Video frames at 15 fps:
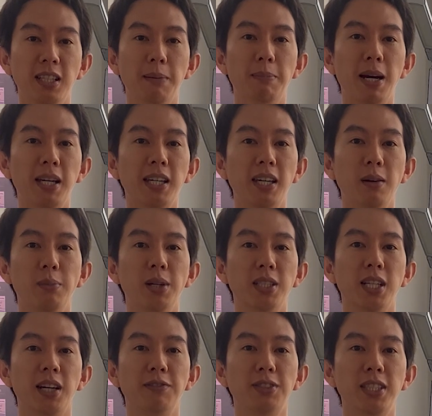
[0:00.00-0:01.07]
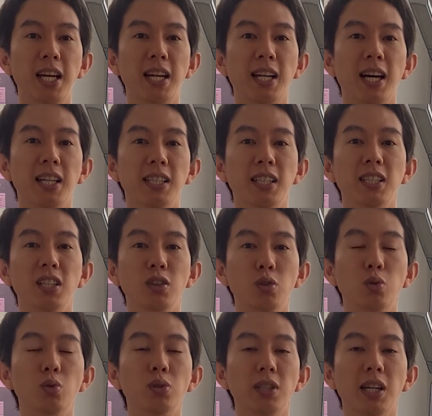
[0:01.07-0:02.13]
the market, which I've shared under the
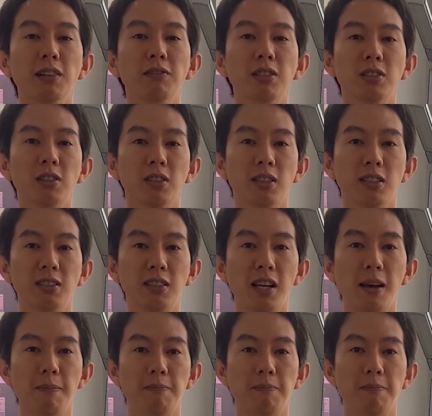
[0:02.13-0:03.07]
Tools and Resources tab.